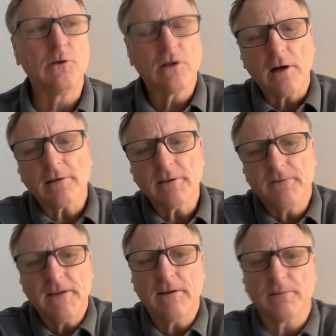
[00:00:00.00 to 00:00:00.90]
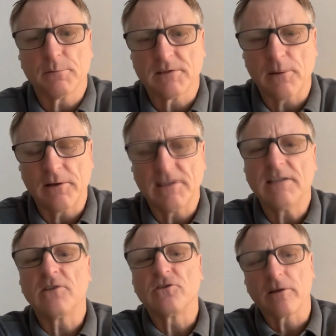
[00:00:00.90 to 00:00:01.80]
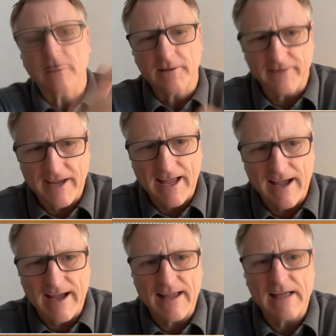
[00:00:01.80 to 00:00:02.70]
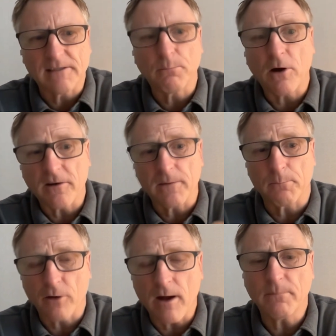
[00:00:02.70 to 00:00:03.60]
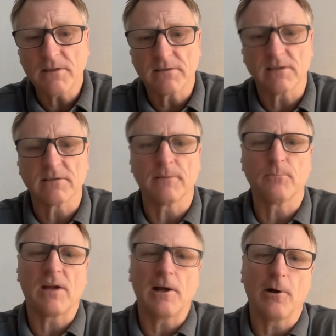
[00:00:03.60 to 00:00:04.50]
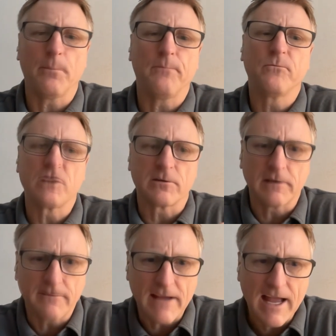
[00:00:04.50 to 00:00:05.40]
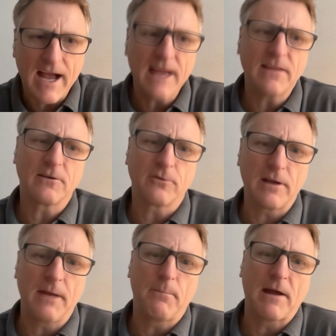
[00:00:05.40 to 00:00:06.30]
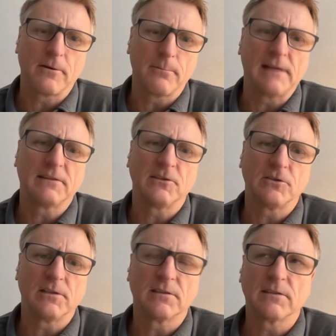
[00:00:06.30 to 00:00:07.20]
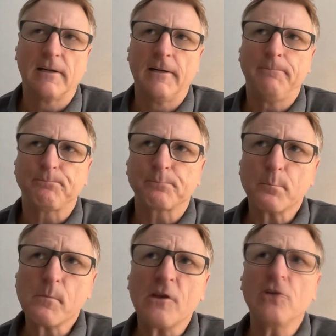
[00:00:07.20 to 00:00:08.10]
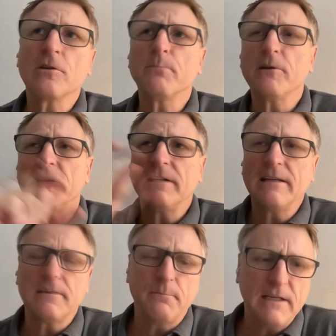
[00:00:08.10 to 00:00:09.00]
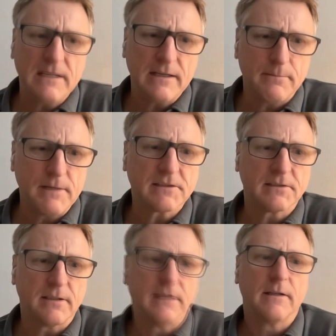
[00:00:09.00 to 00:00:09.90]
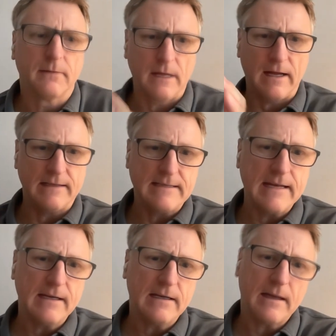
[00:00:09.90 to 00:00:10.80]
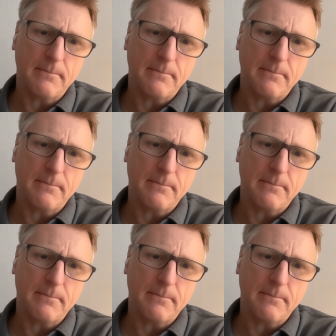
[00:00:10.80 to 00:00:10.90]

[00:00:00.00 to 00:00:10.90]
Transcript: You can also feed those personas into generative AI as part of the prompting system to help generative AI then create better messages. You can put it into media mix uh, data.